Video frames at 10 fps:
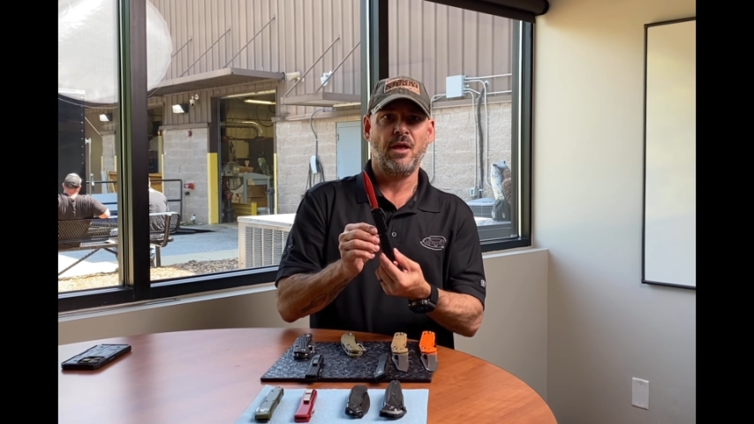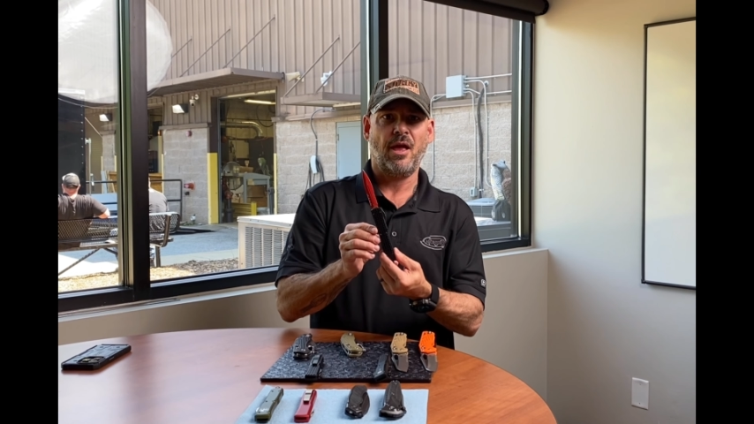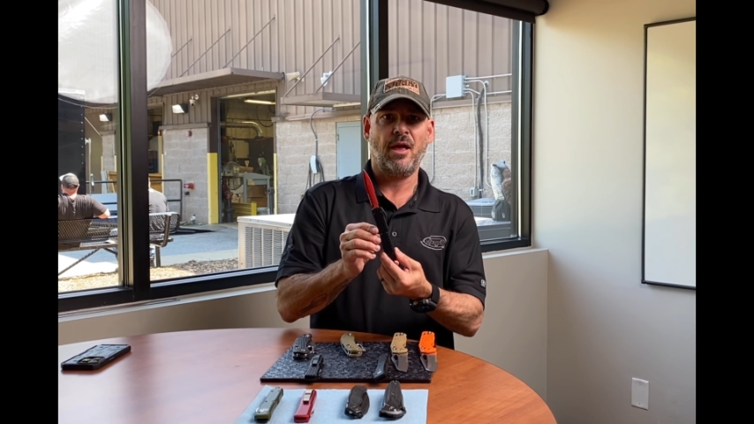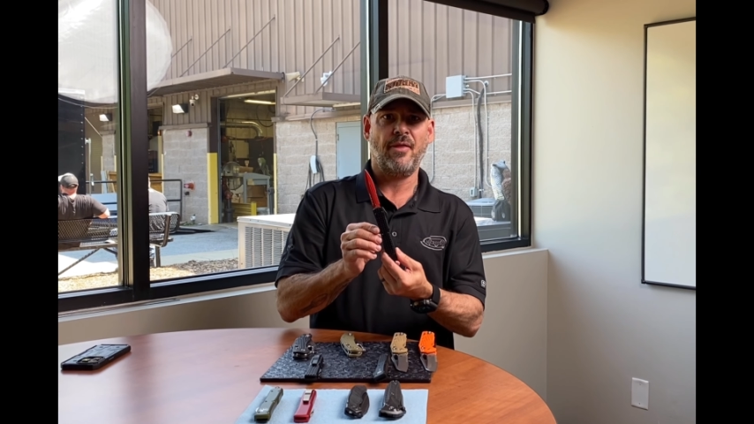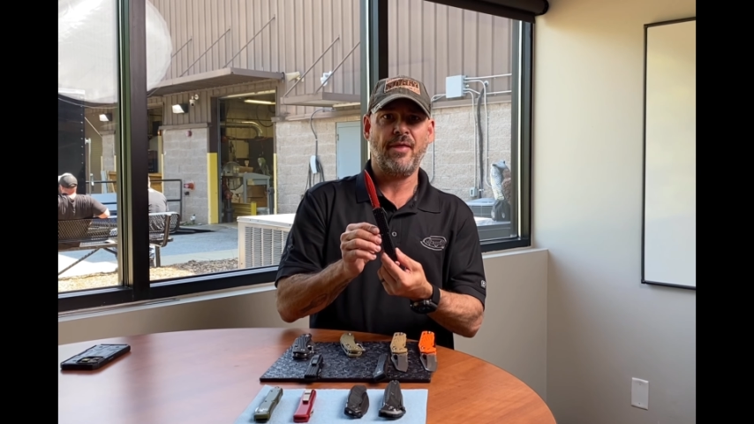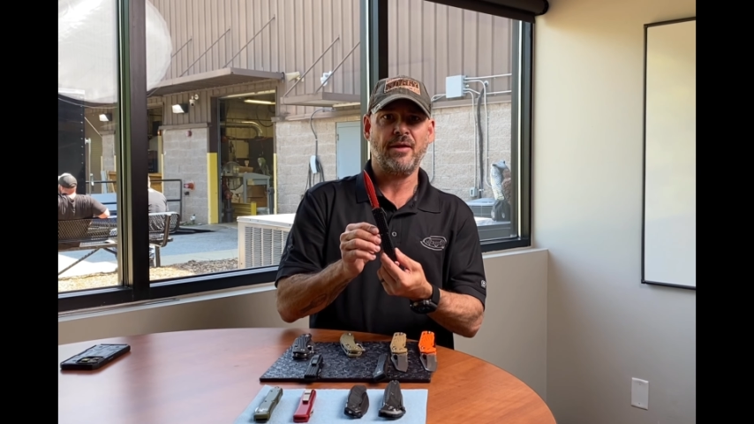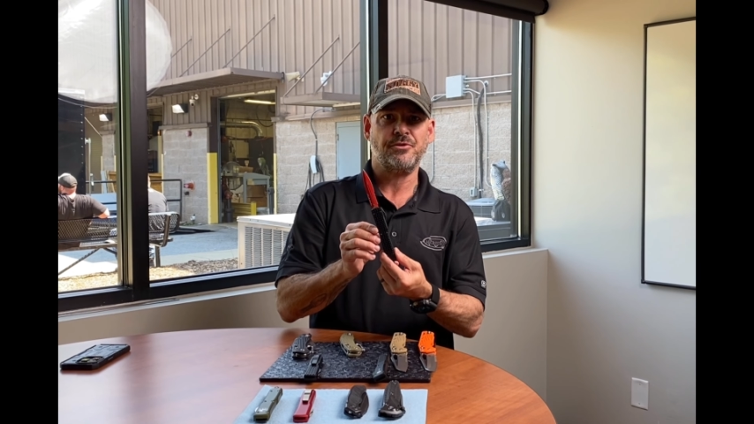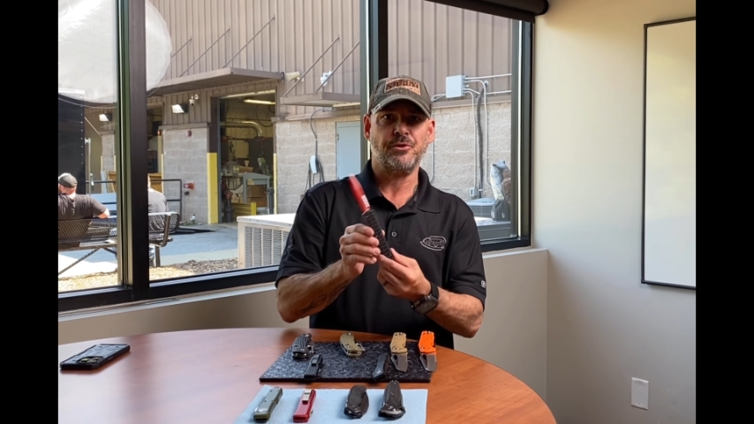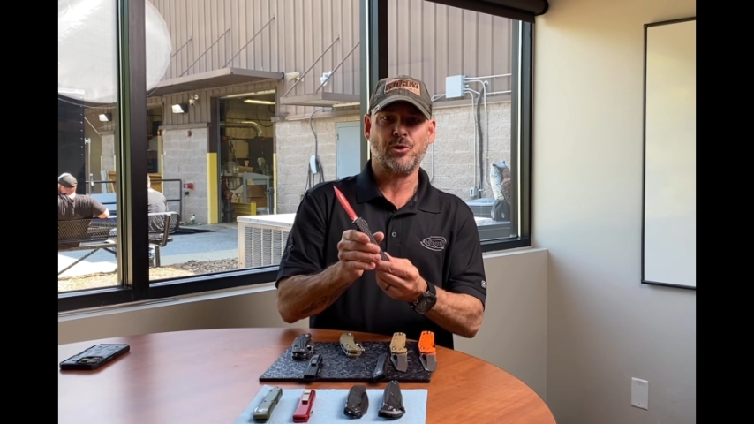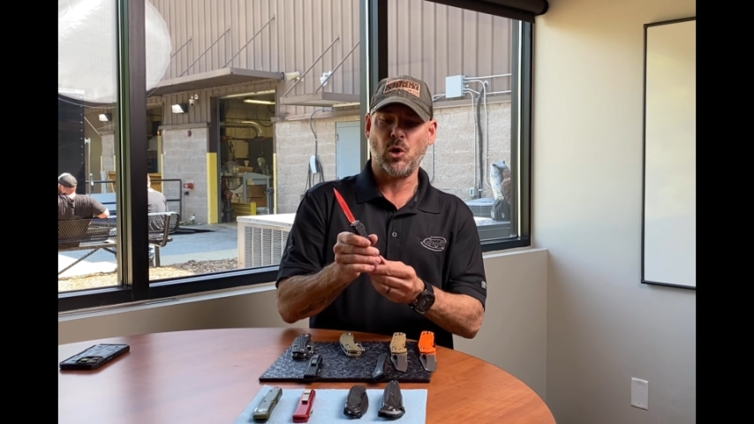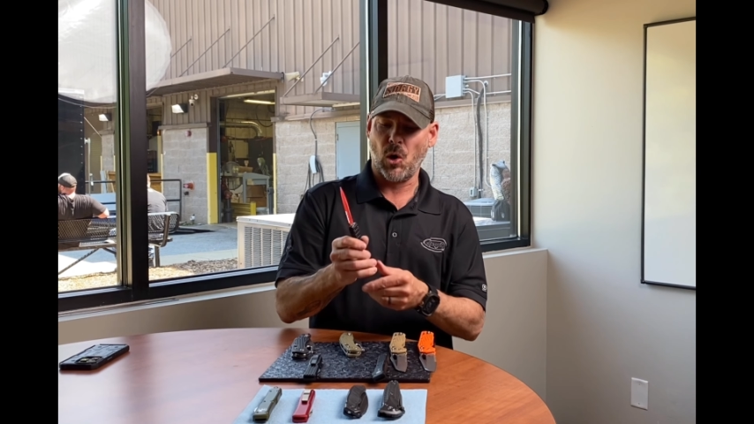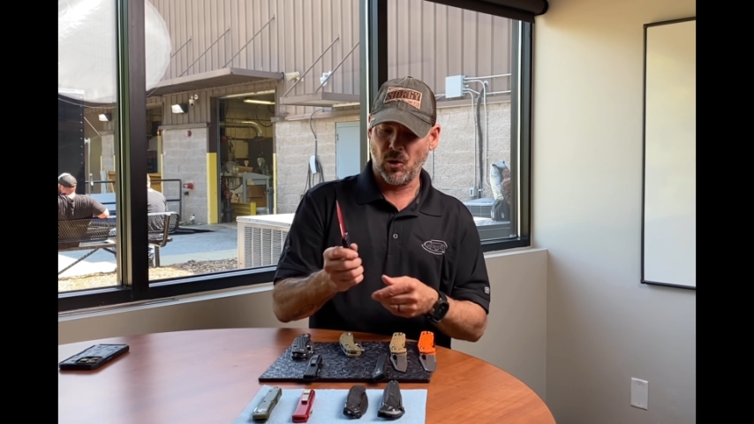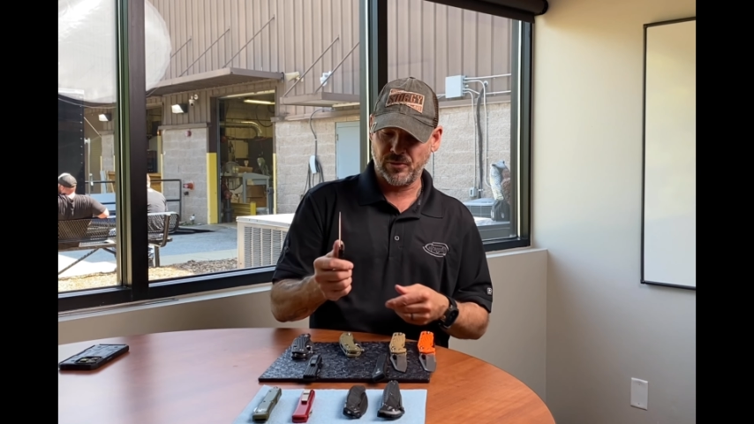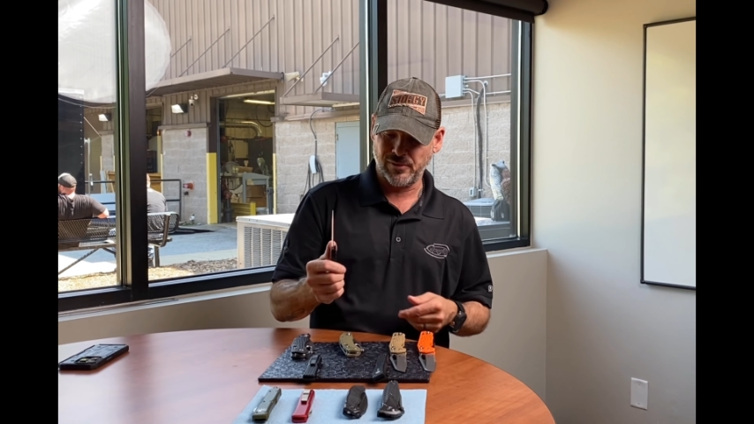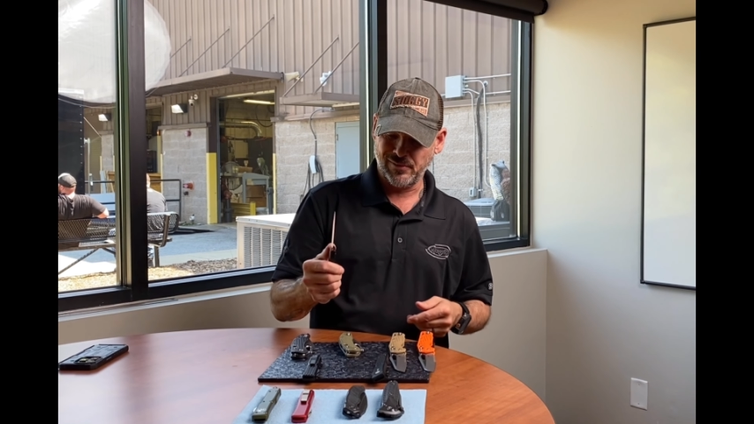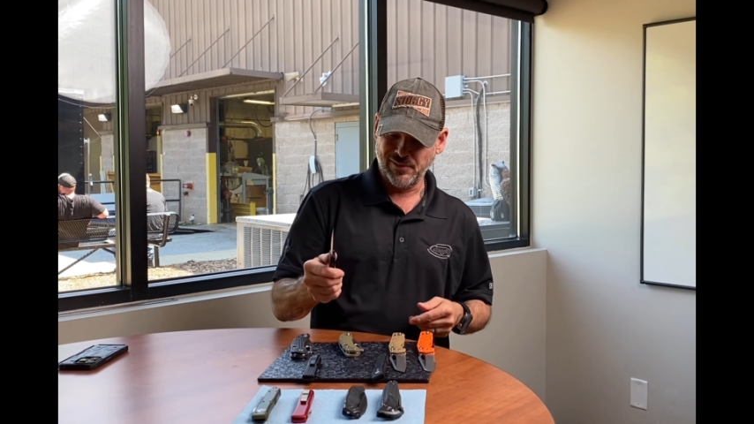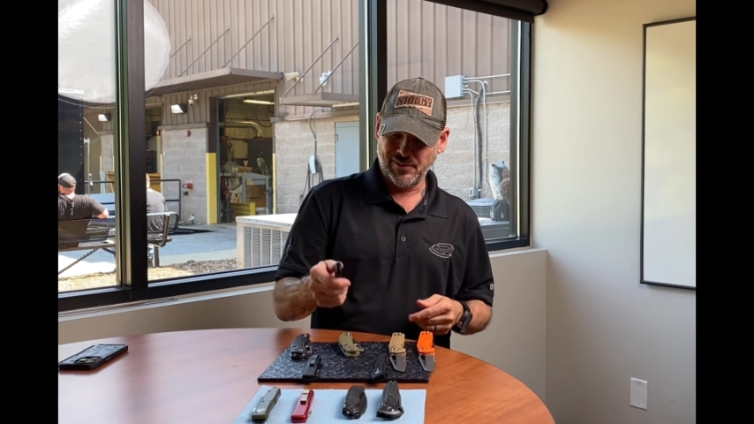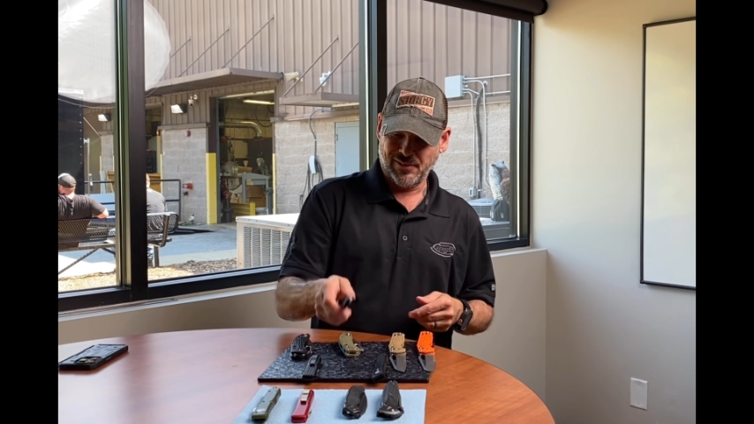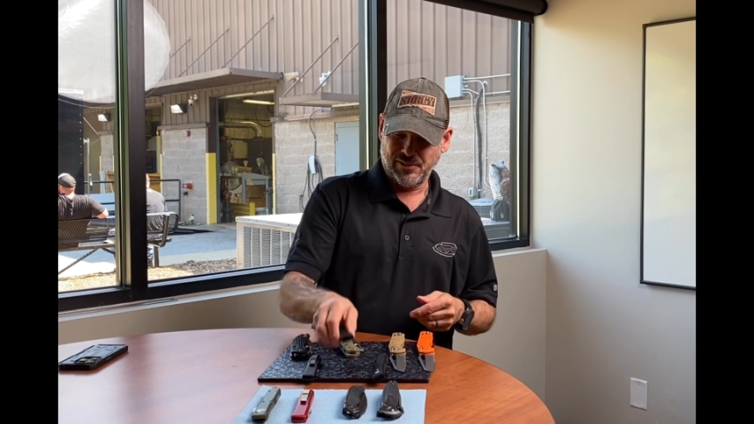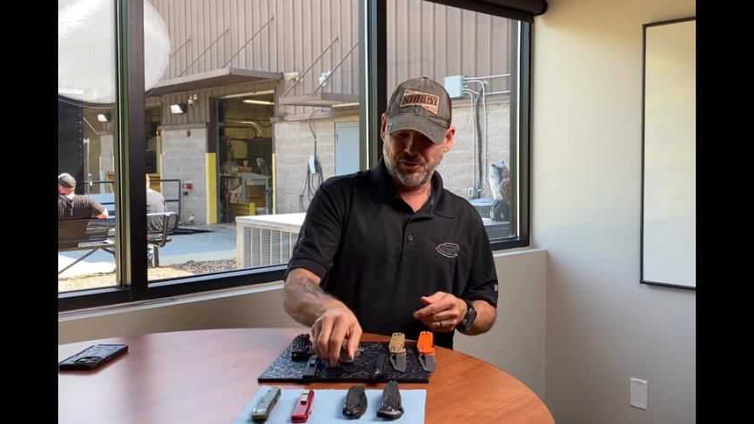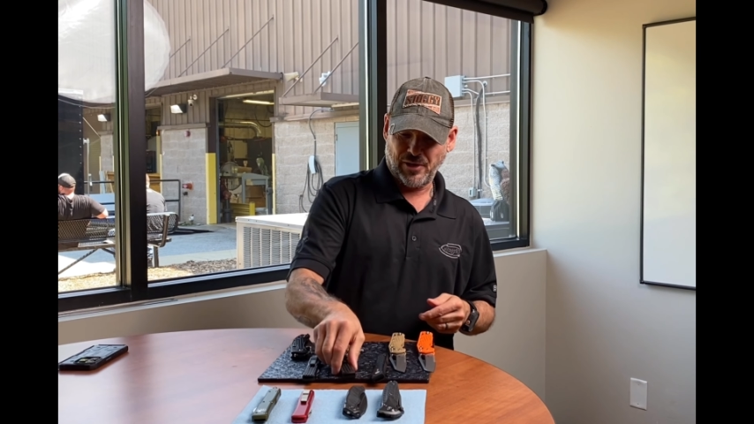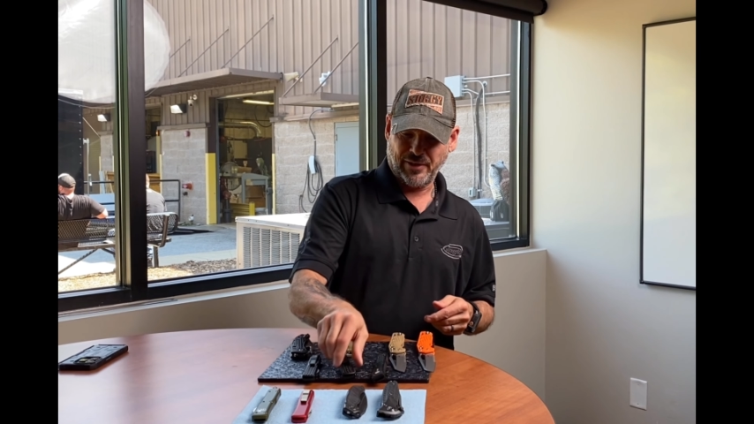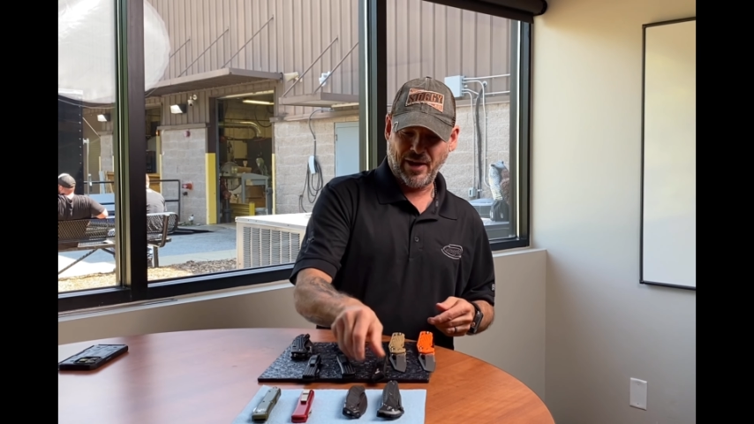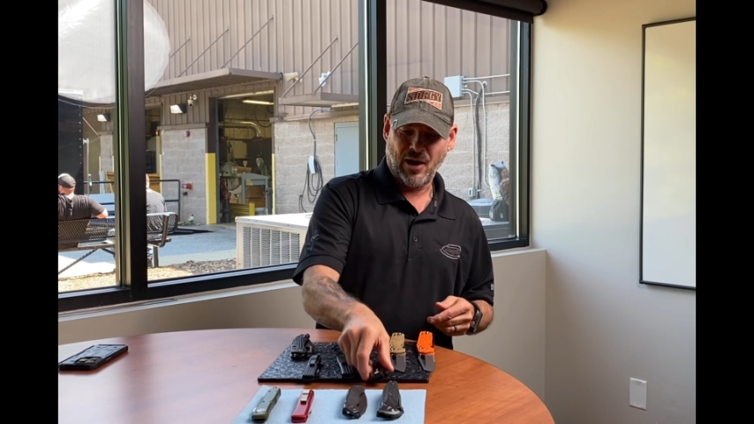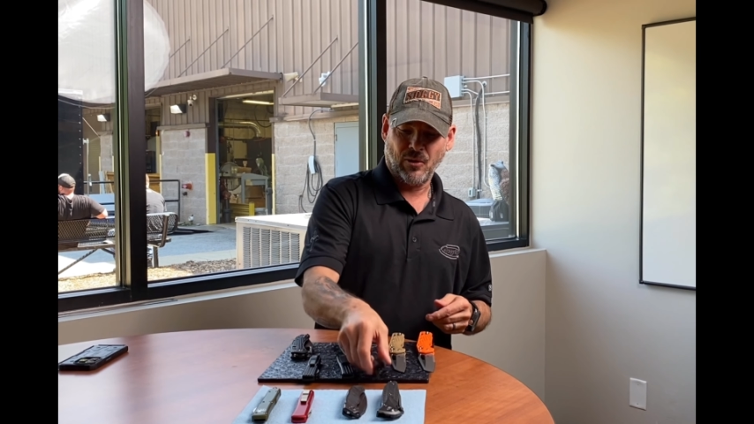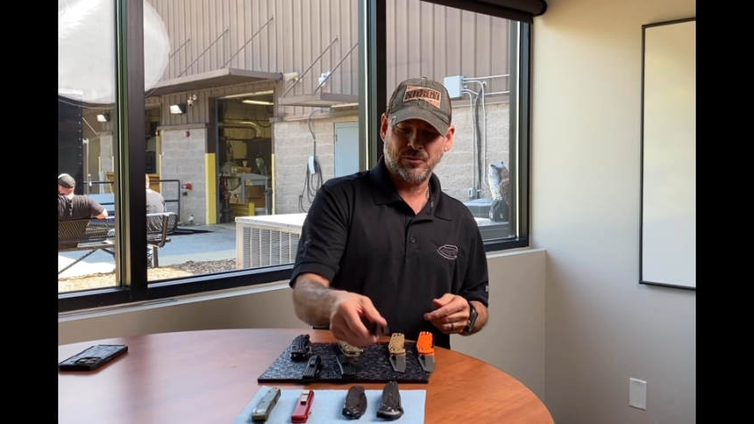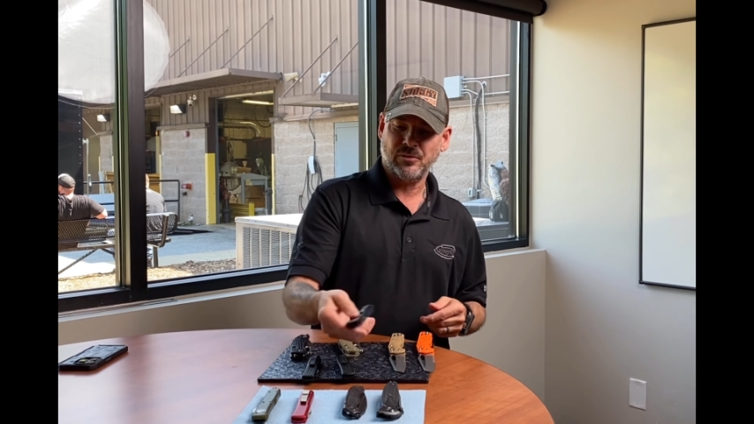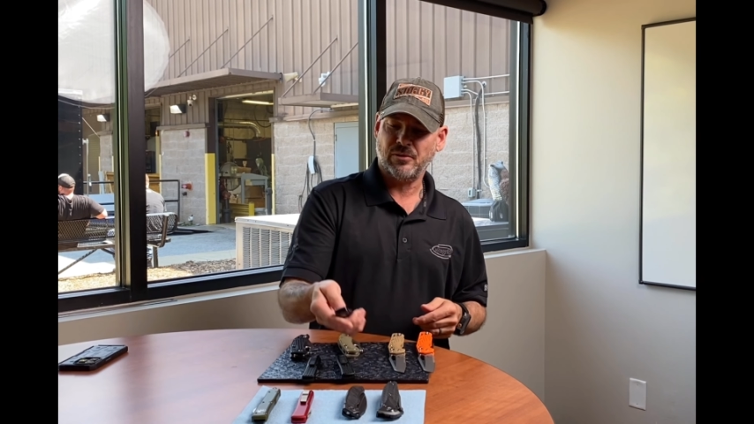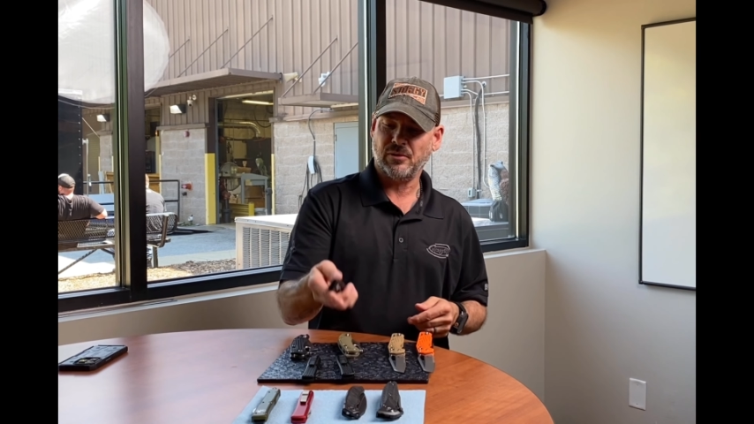add that to your cart check it out.